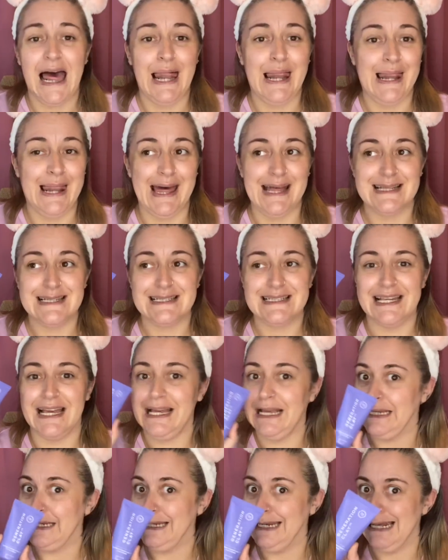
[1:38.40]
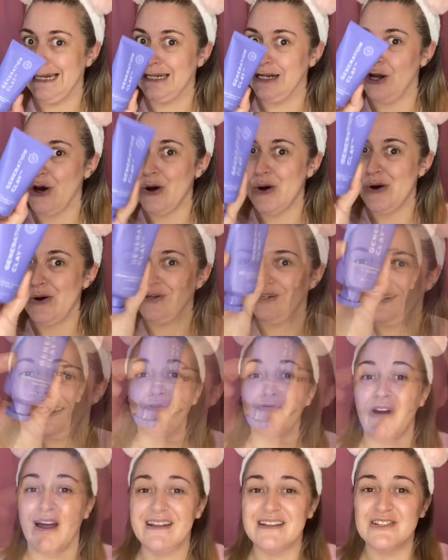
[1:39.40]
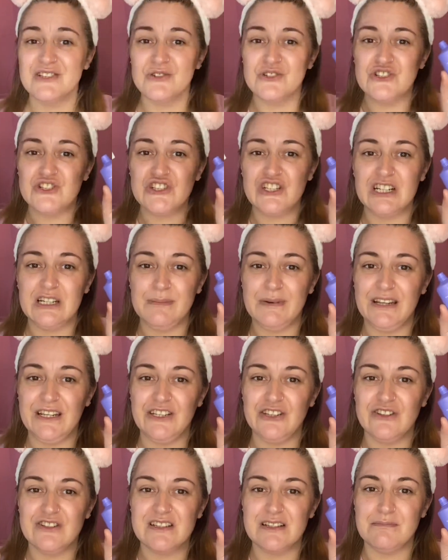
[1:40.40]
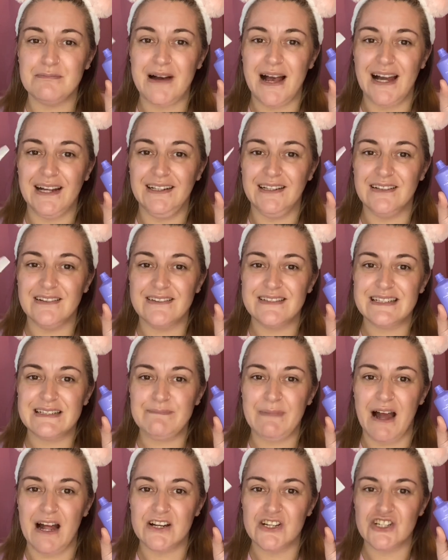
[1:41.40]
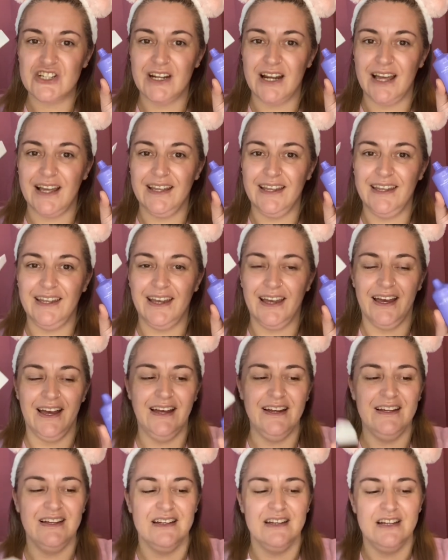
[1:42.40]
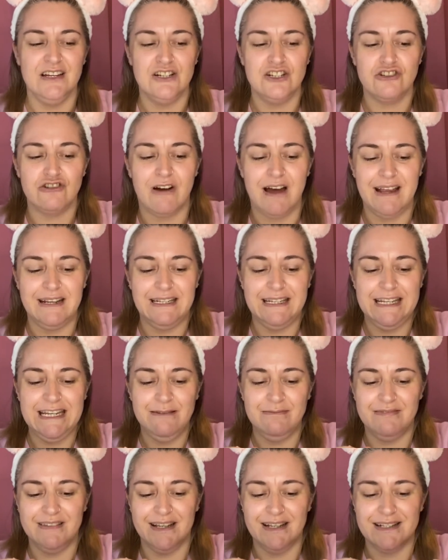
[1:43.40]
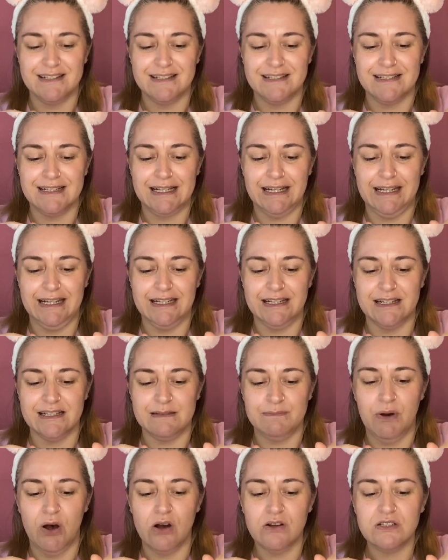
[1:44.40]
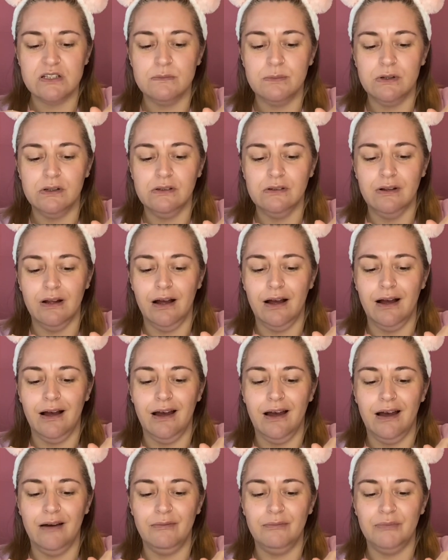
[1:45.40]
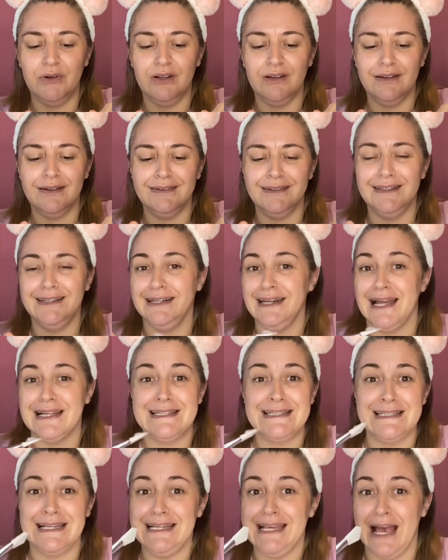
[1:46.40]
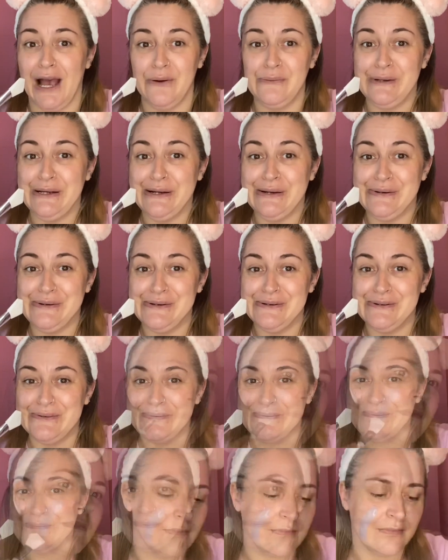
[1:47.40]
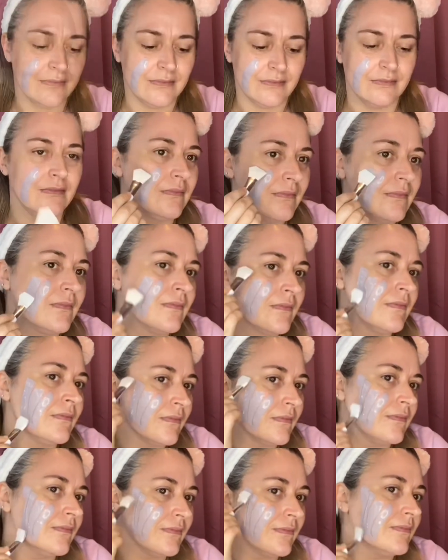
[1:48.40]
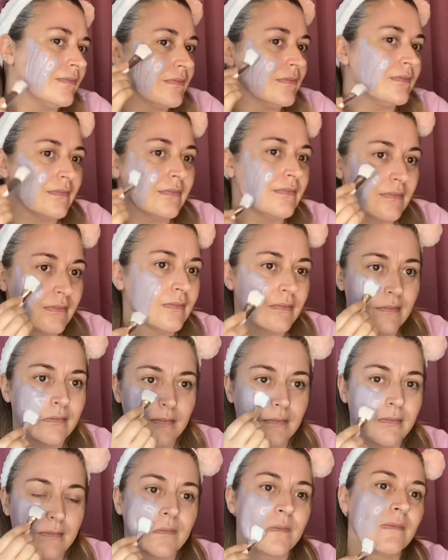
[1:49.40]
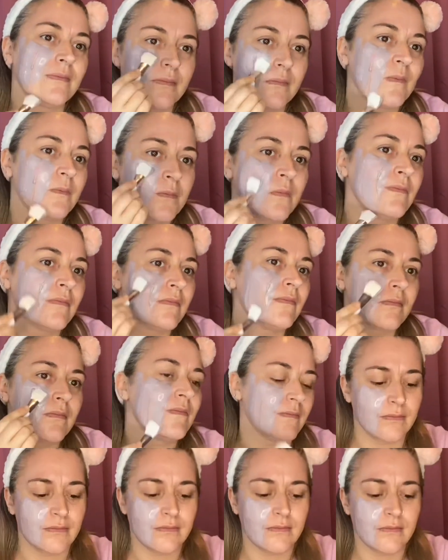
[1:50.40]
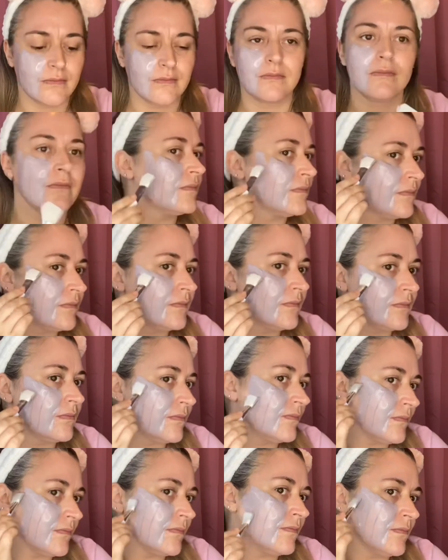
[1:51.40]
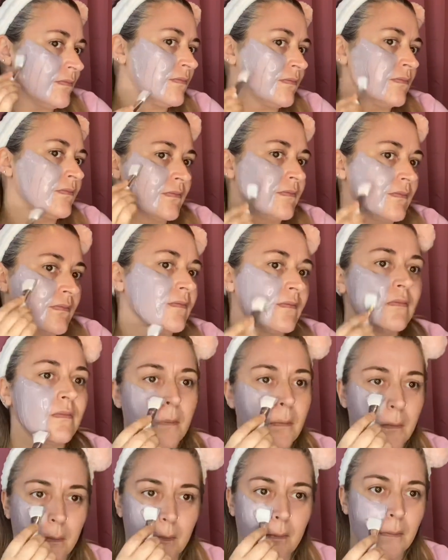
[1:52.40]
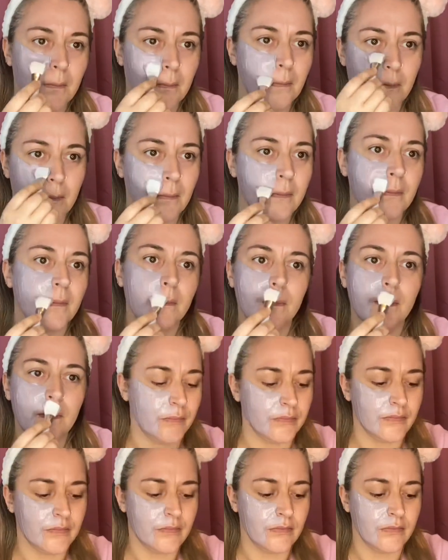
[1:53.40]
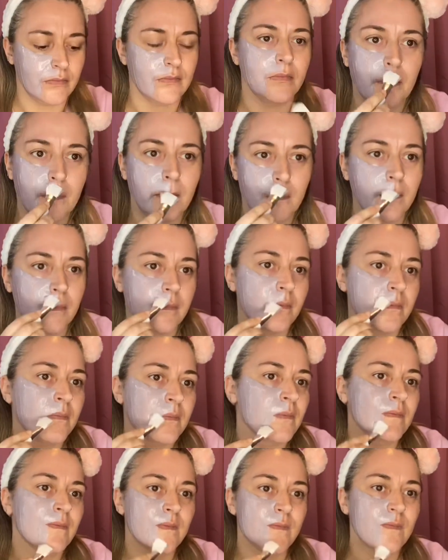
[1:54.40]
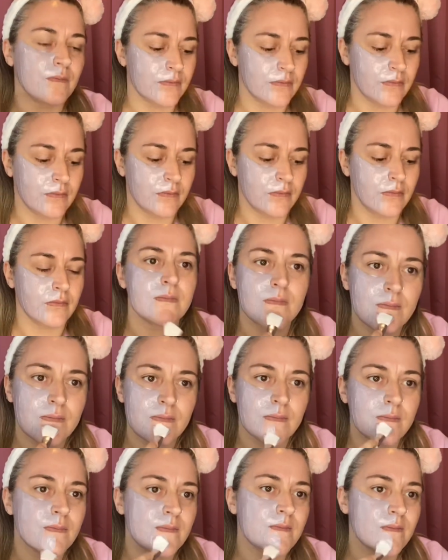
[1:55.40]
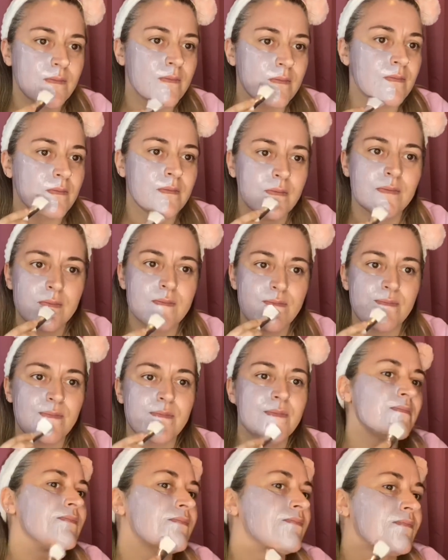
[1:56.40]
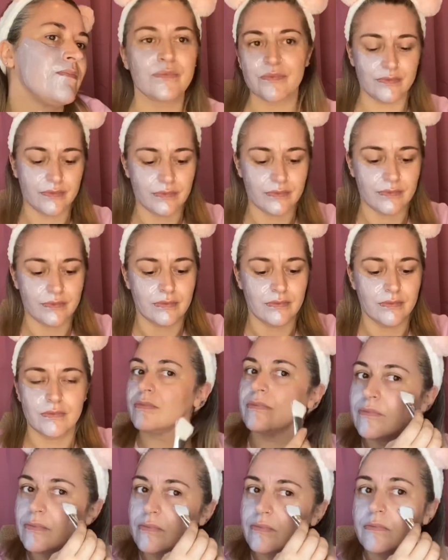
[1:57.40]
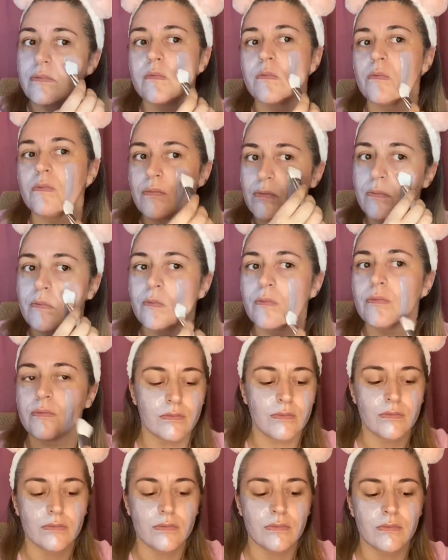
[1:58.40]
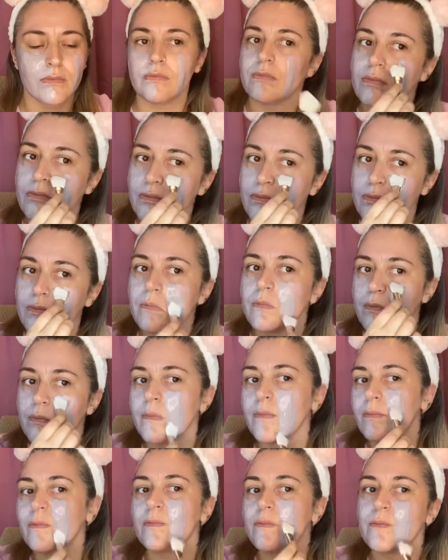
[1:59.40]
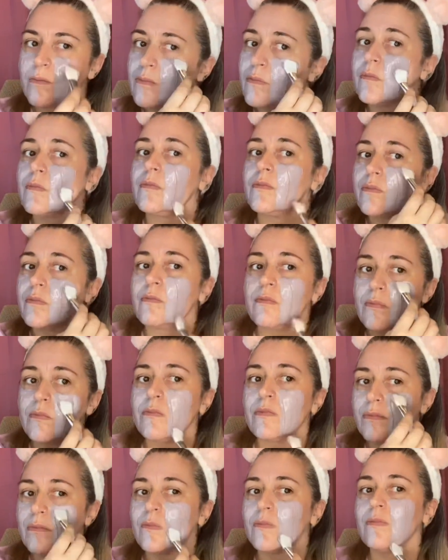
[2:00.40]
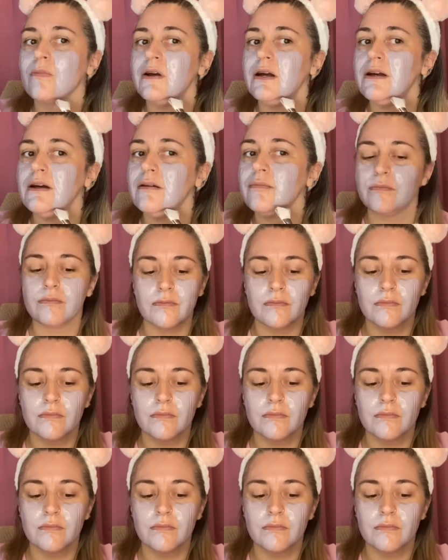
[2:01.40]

Let's get it on. Right, so just going to be using my little spatula here. Try and keep things as clean as possible, but let's see how we go. Just a little bit of information about the mask. It just says, looking to add radiance to your skin sans makeup. Our Generation Clay Ultraviolet Brightening Purple Clay Mask has got your Australian Source